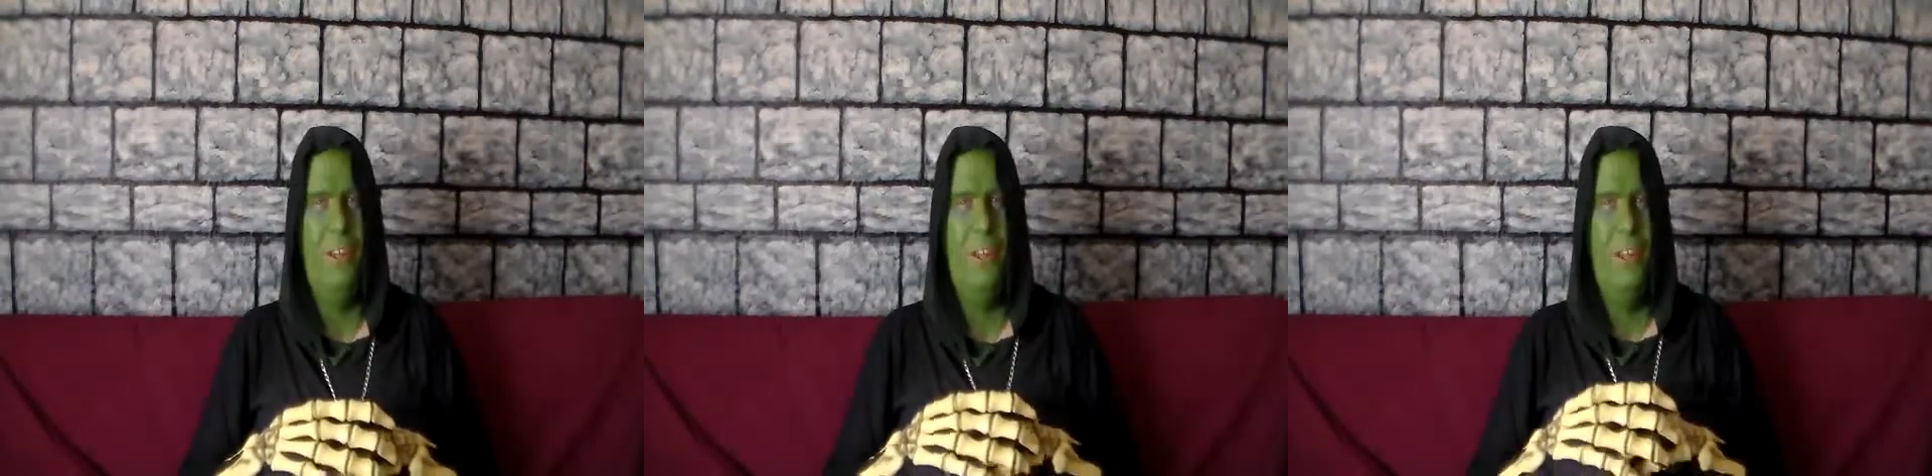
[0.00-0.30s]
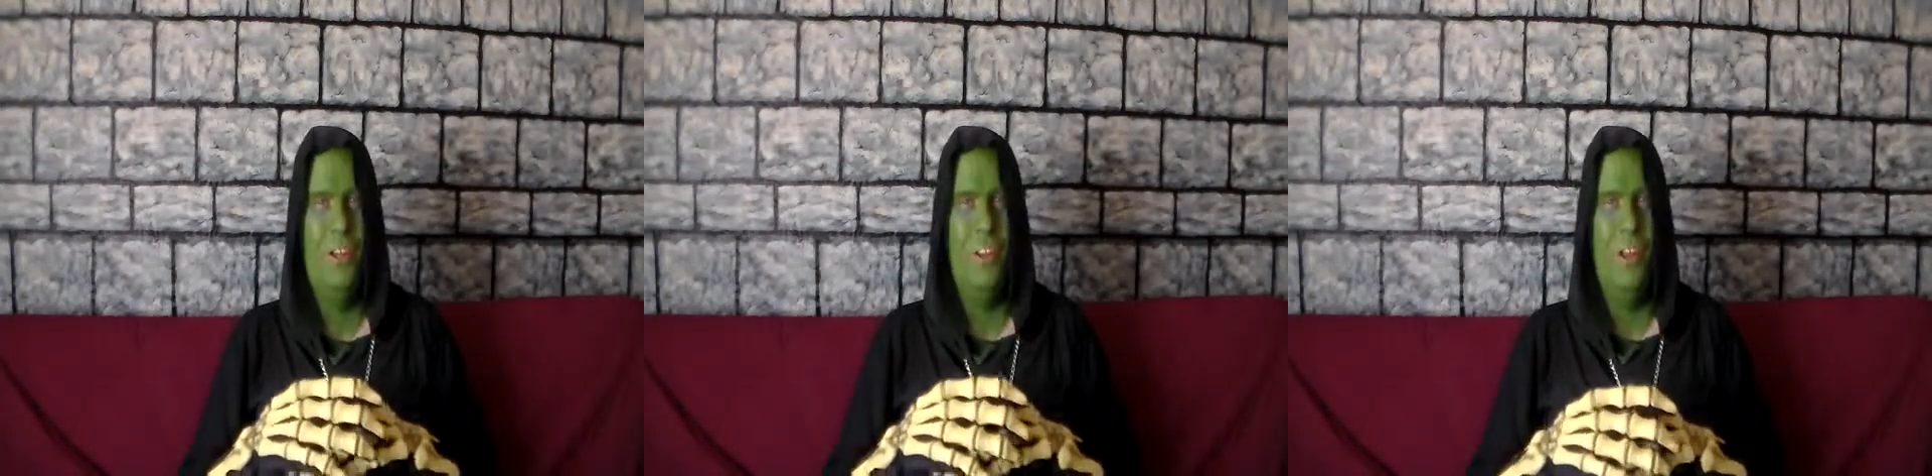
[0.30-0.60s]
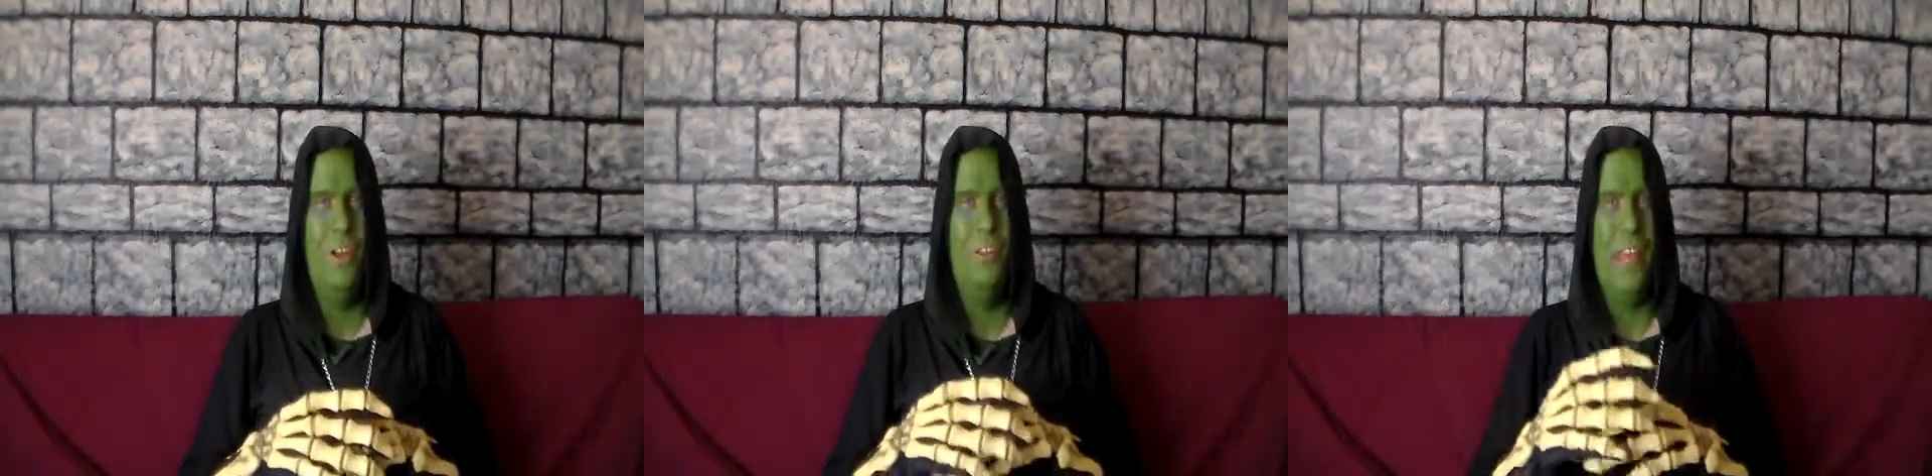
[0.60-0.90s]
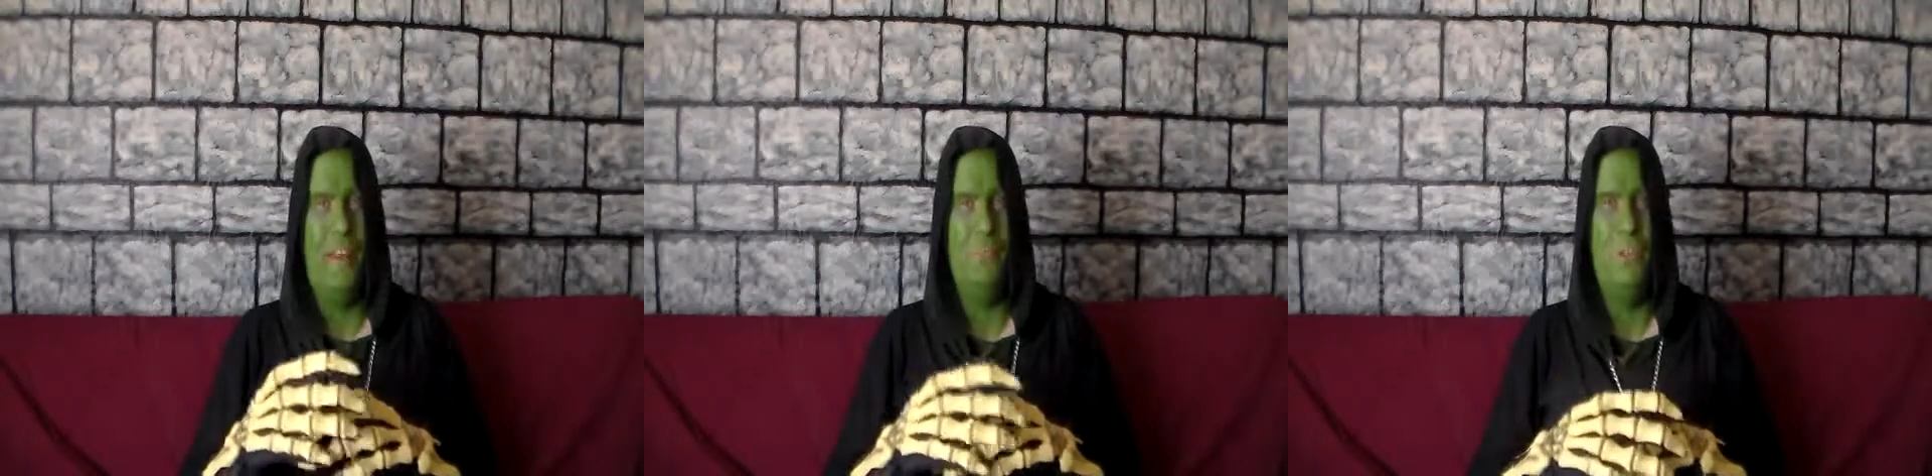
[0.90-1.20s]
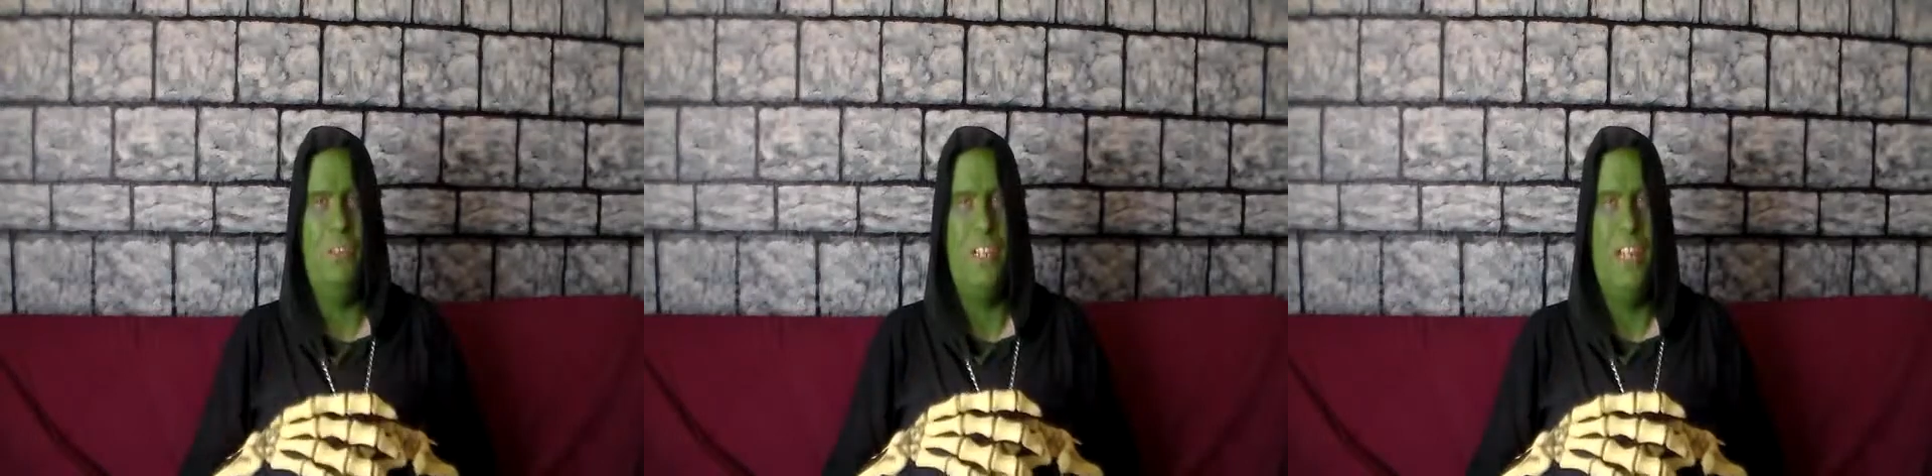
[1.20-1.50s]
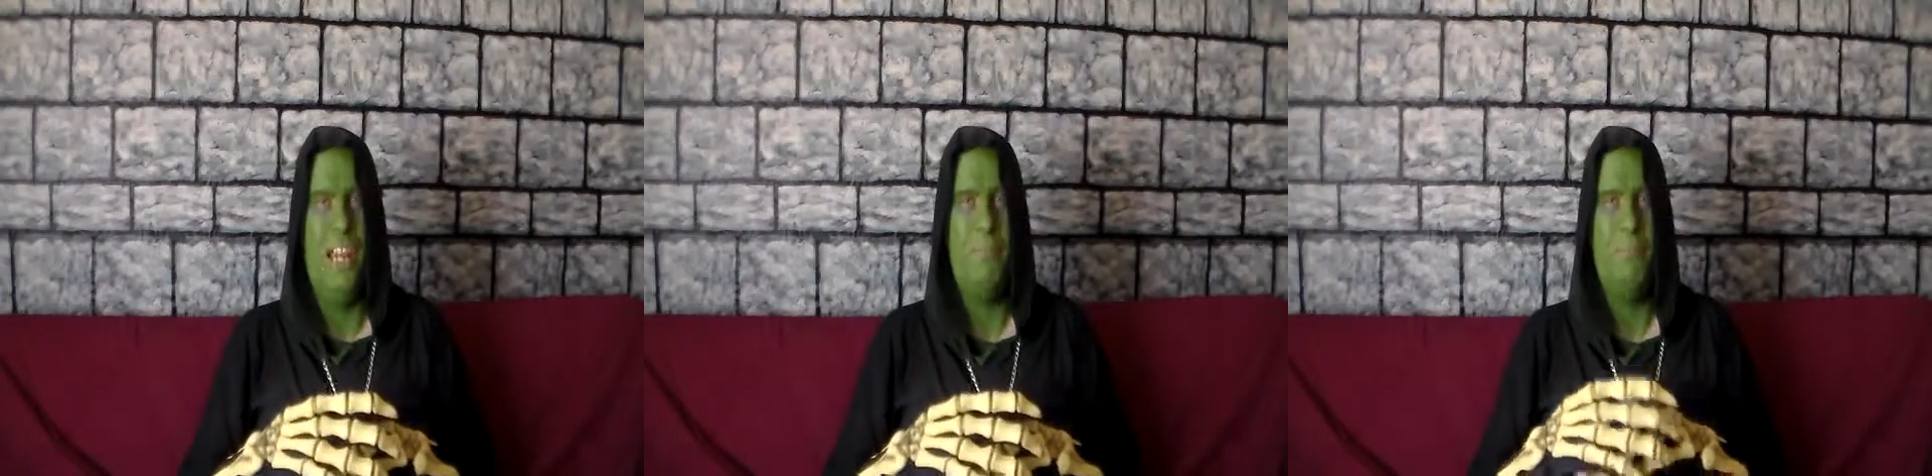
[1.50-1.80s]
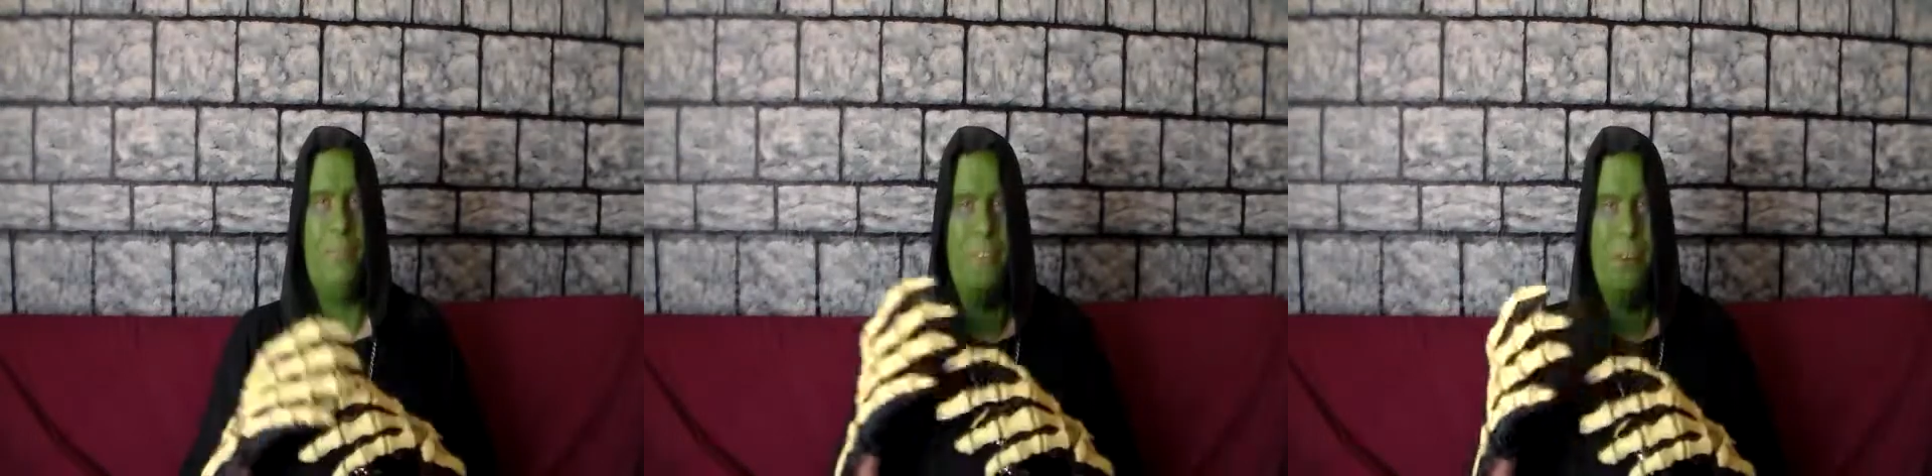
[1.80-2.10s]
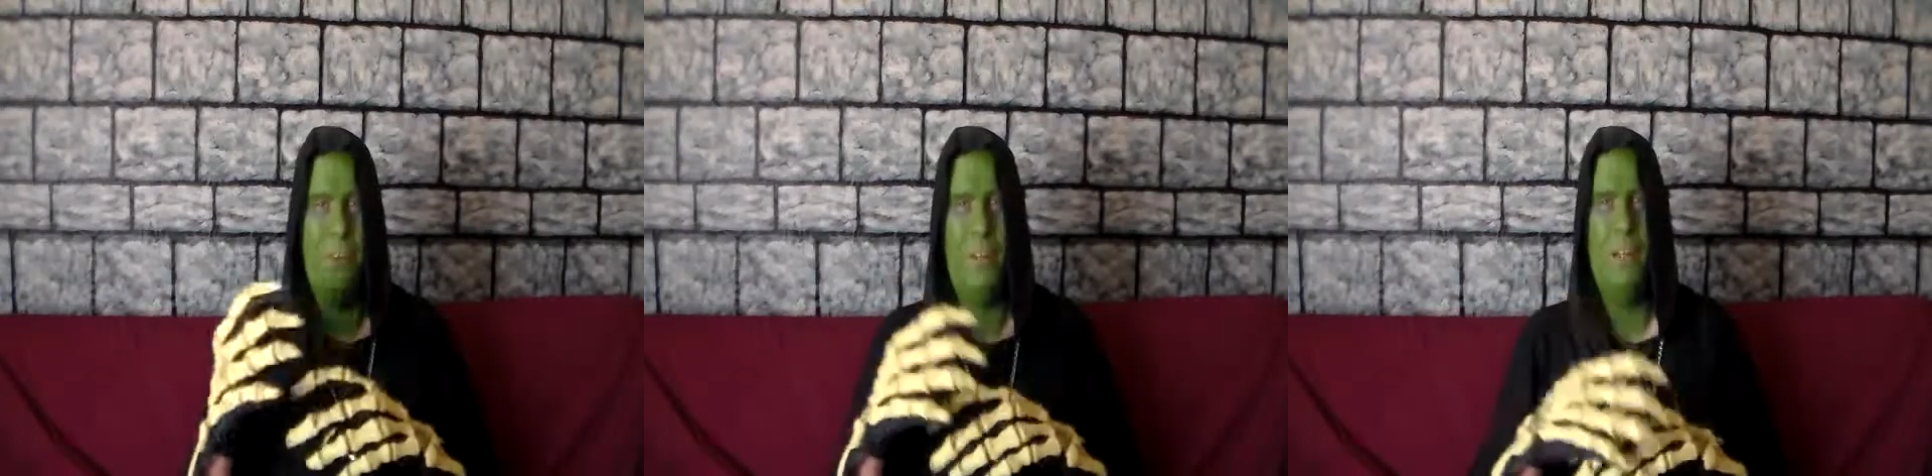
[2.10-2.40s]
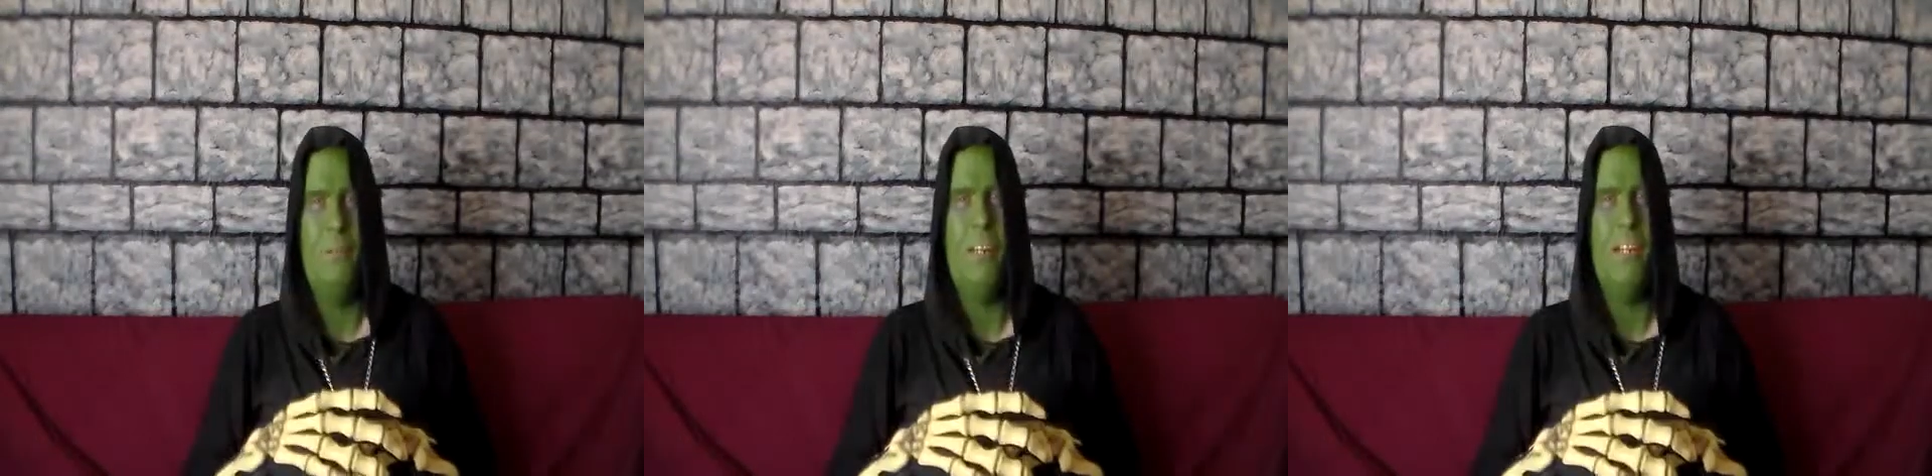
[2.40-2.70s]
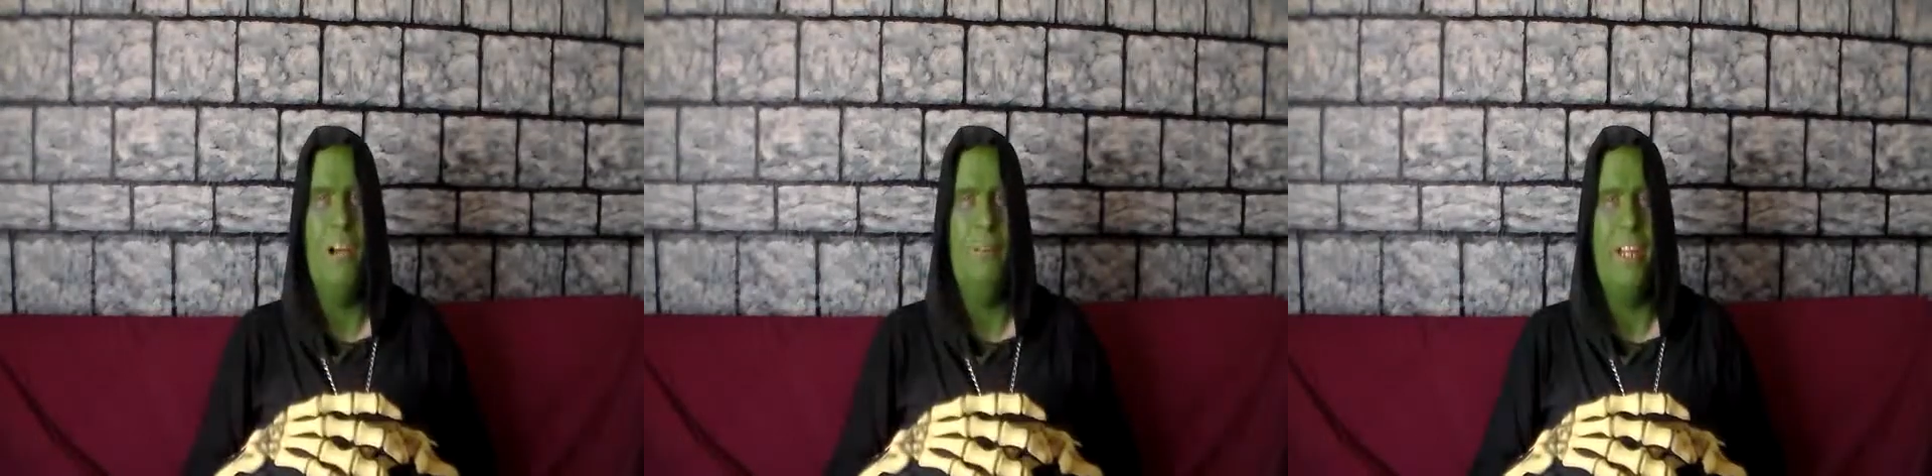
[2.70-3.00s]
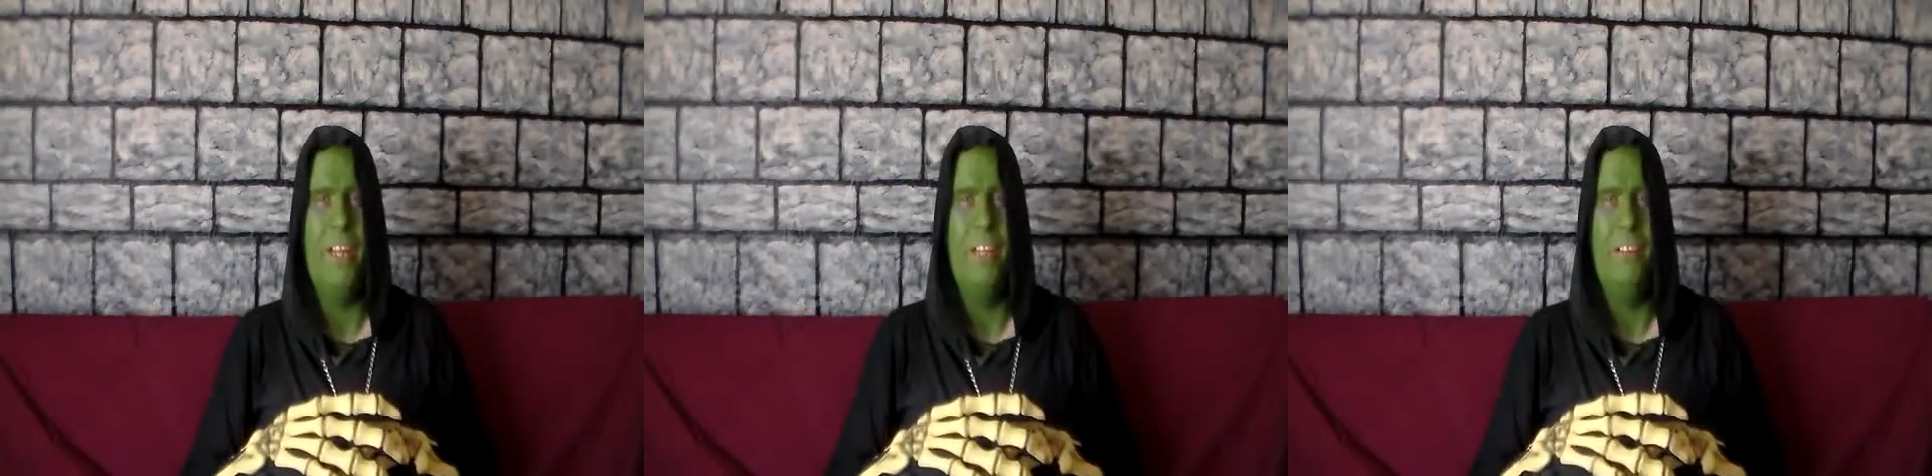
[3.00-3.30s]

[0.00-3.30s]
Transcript: that movie yet, but it'll be coming.